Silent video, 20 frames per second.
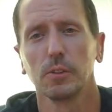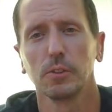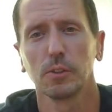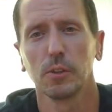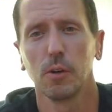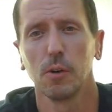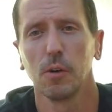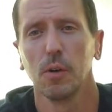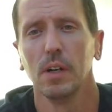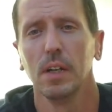
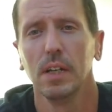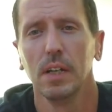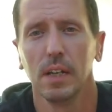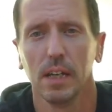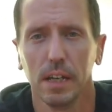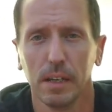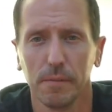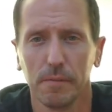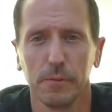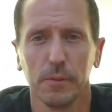So
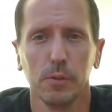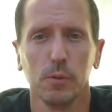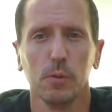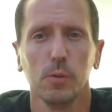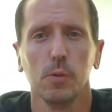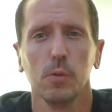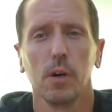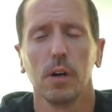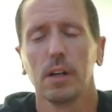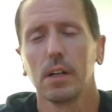if
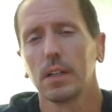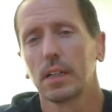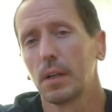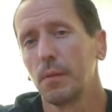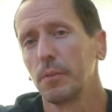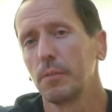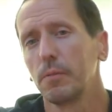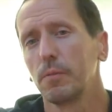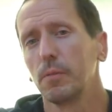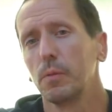you are
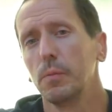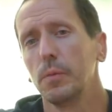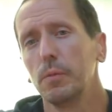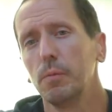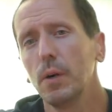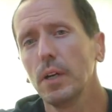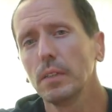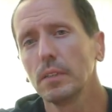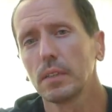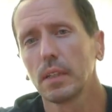coming from the
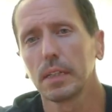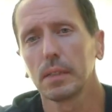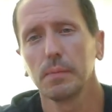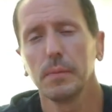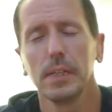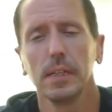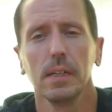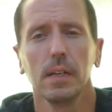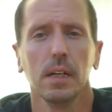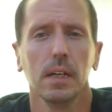Midwest like
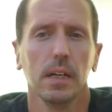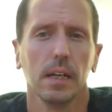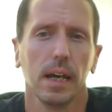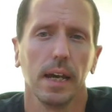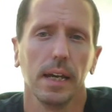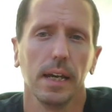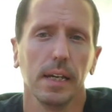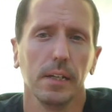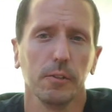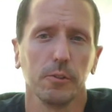me
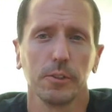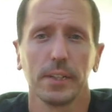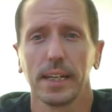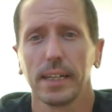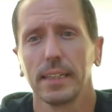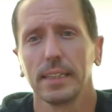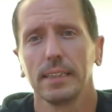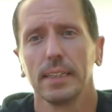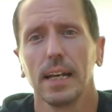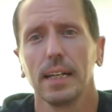and you're
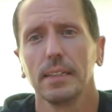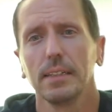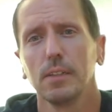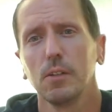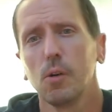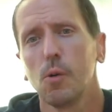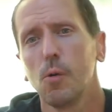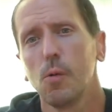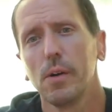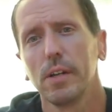taking 90 the
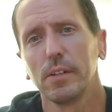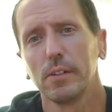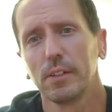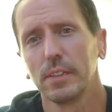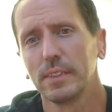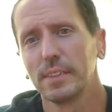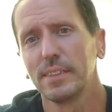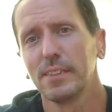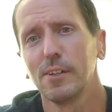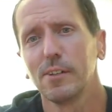whole way, you're going
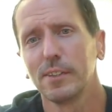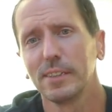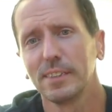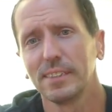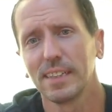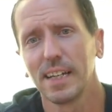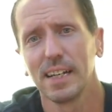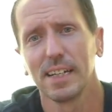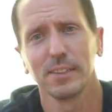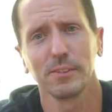to see all these
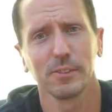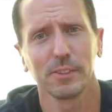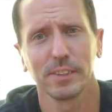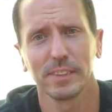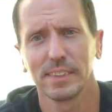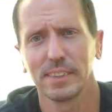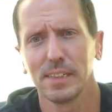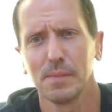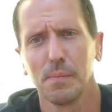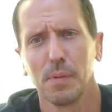signs. You're going
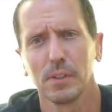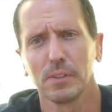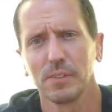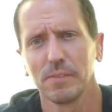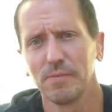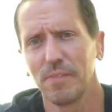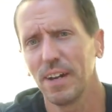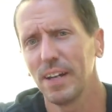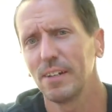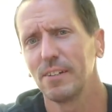to see a bunch of
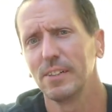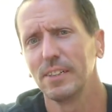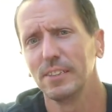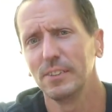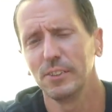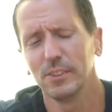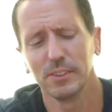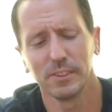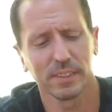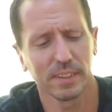fire
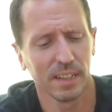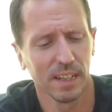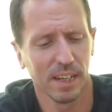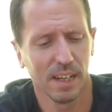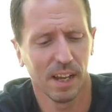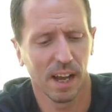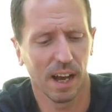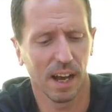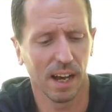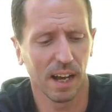engines.
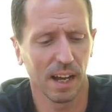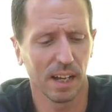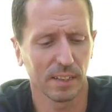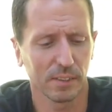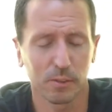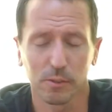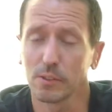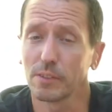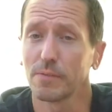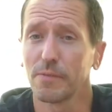
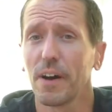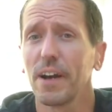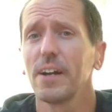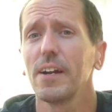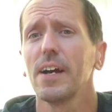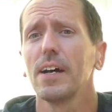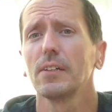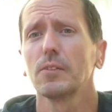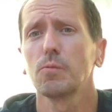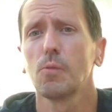So it's the
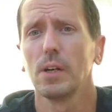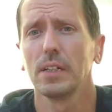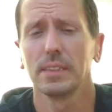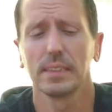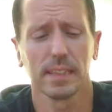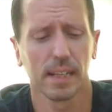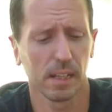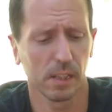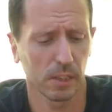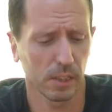Firehouse Wine
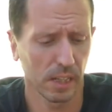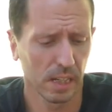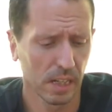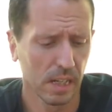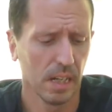Cellar.